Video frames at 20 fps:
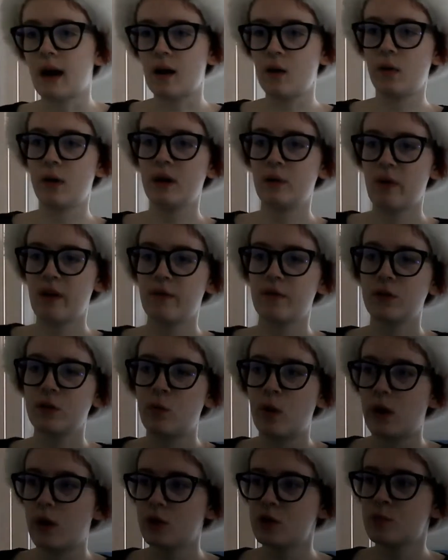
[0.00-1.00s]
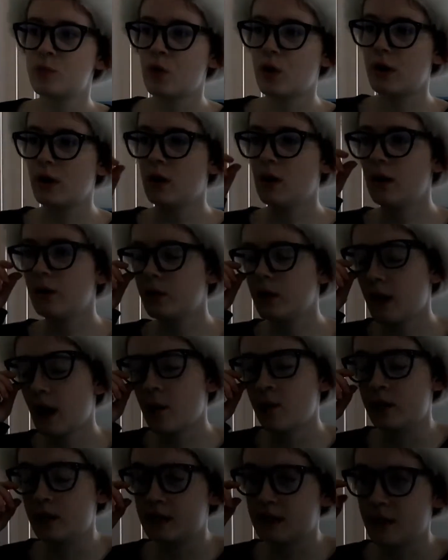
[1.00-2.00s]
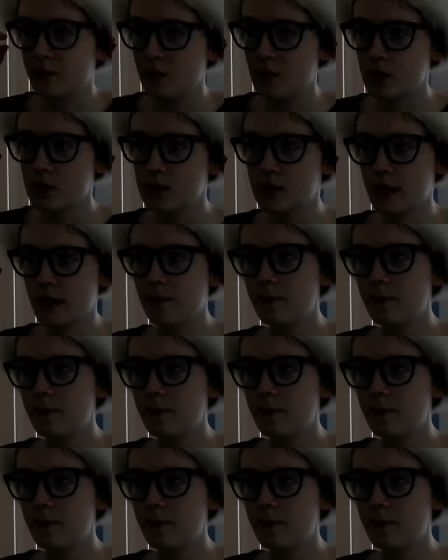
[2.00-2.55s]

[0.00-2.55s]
yeah, I'm gonna wait for the water to boil while that one simmers,